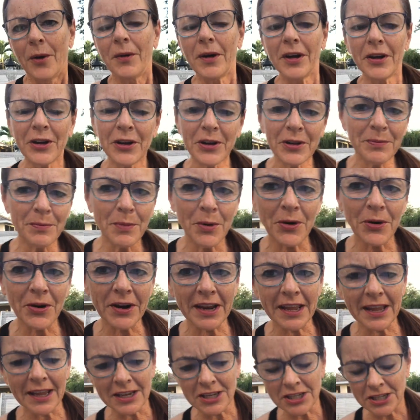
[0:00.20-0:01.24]
Well, good
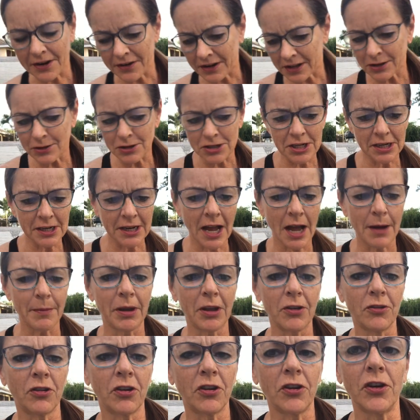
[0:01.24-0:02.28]
morning. Cheryl Lucia
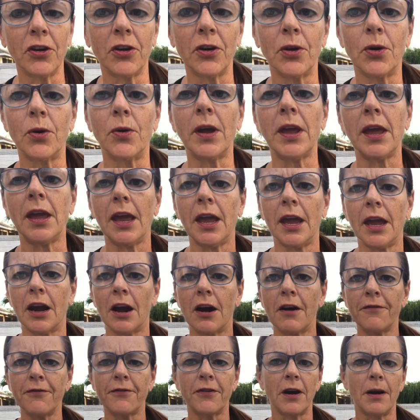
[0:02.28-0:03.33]
coming to you
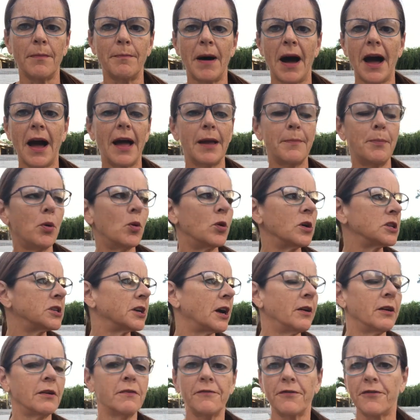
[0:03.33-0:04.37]
here from my porch
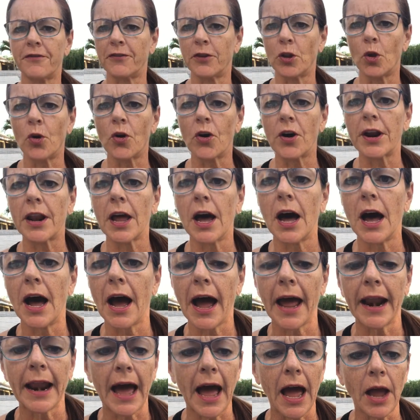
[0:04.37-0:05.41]
out in
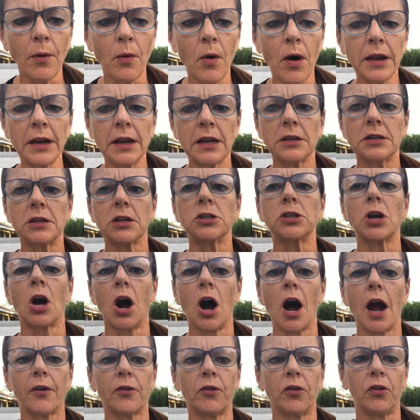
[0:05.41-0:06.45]
Florida. And I wanted to
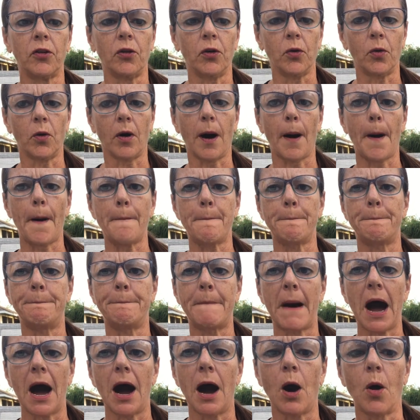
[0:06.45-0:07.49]
talk to you
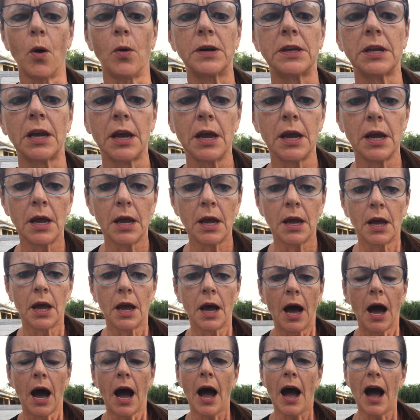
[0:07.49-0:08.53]
about
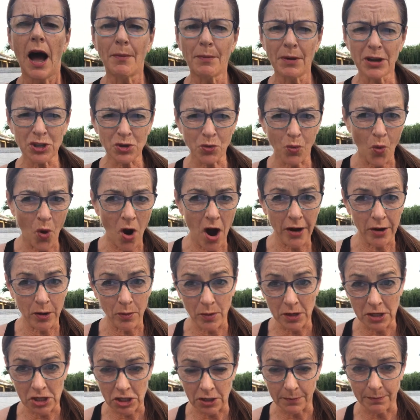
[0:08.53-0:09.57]
how much water
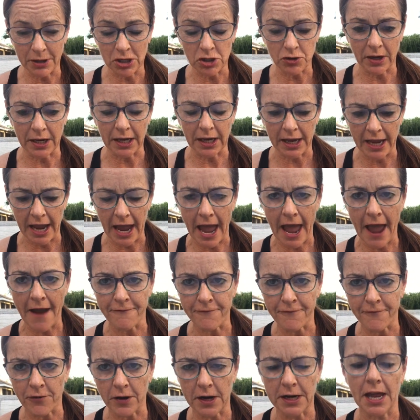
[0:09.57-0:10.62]
we should be drinking
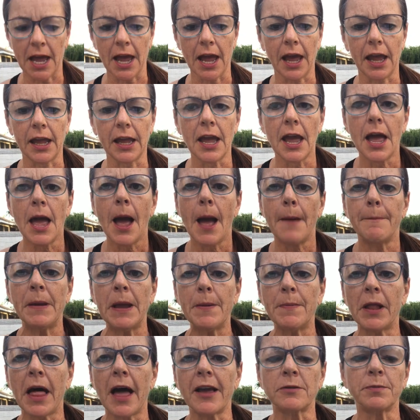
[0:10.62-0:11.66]
every day.
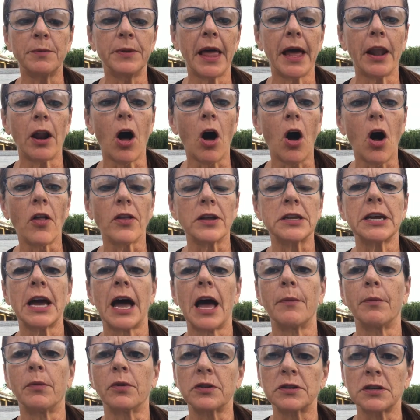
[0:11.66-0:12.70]
People ask me that all the
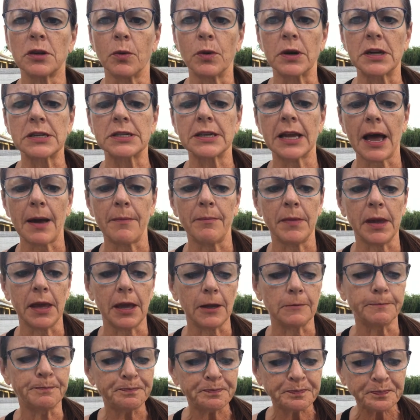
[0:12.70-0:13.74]
time. So what does that
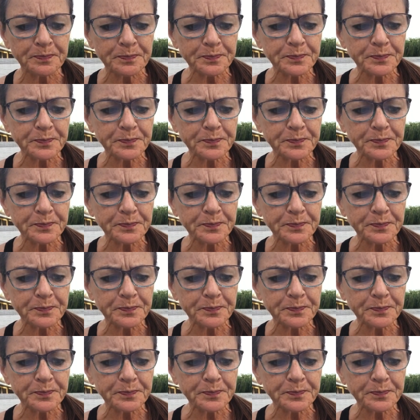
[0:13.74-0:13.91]
mean?